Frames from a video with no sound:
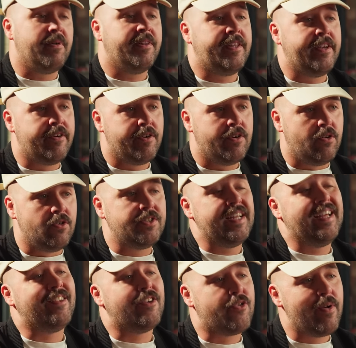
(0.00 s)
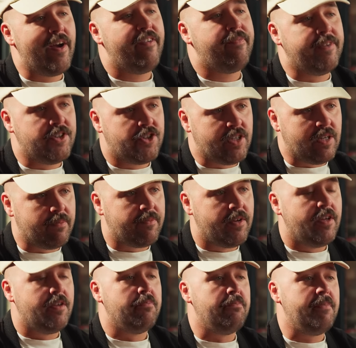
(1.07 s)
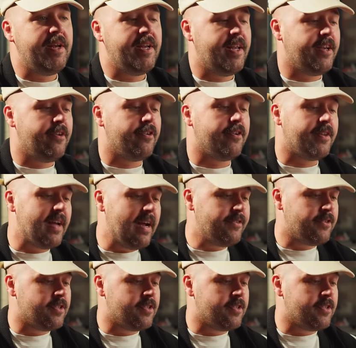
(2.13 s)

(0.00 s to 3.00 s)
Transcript: materials and craftsmanship, meaning your knife's